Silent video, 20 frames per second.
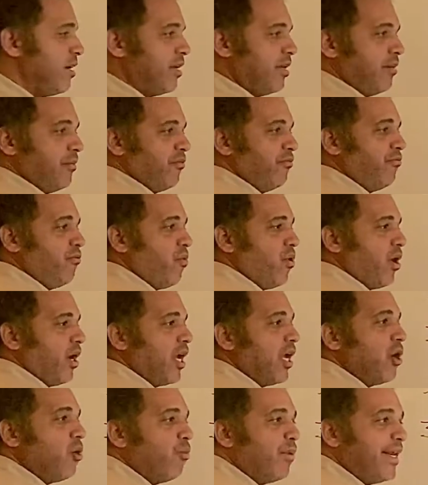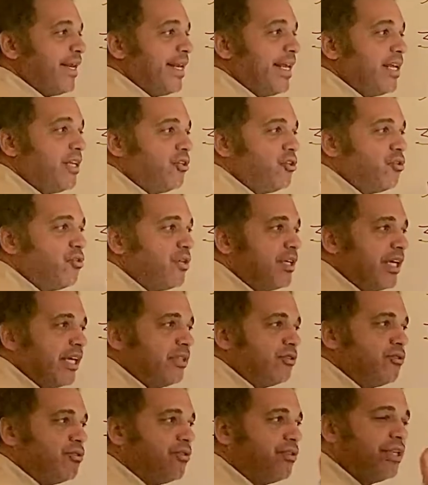Number 4, we need to
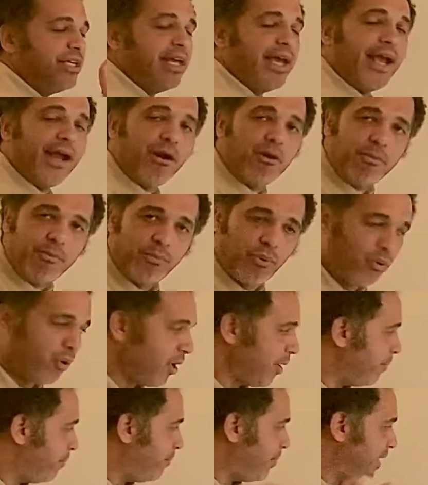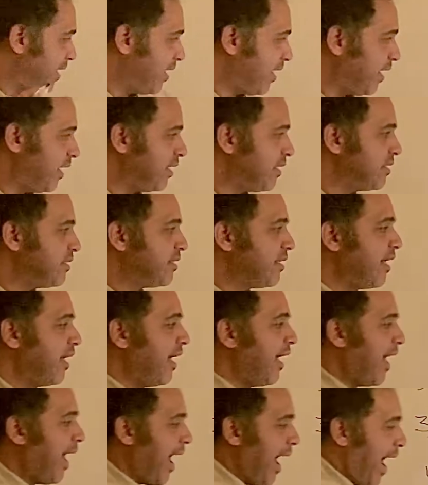get to the airport because
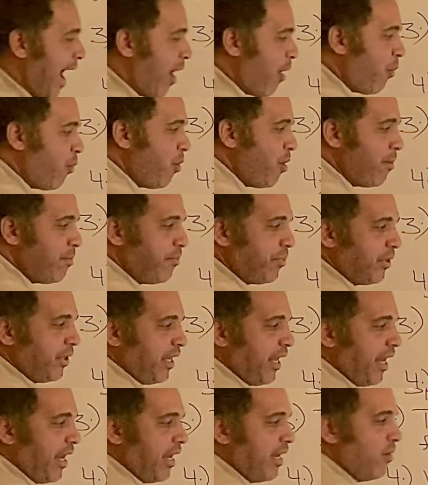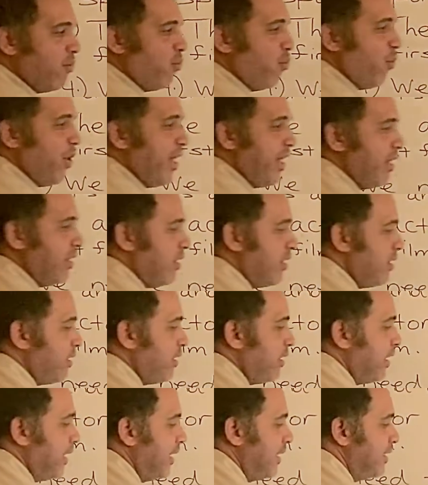our plane
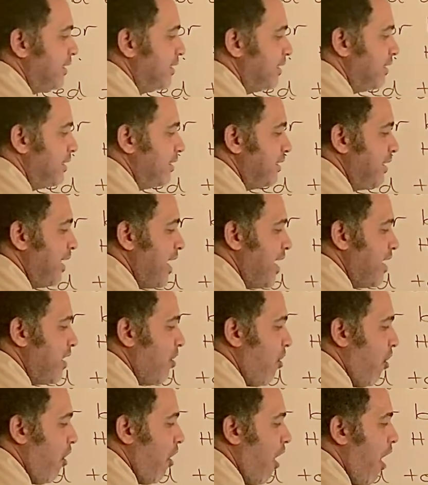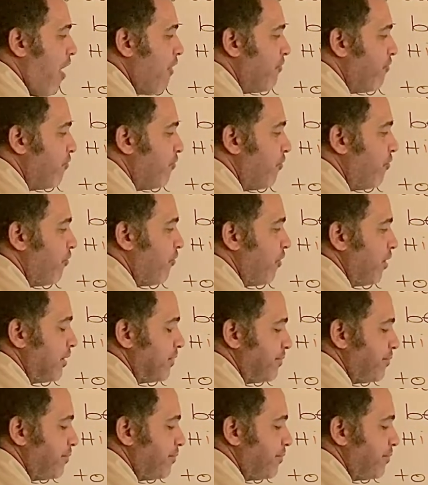will take off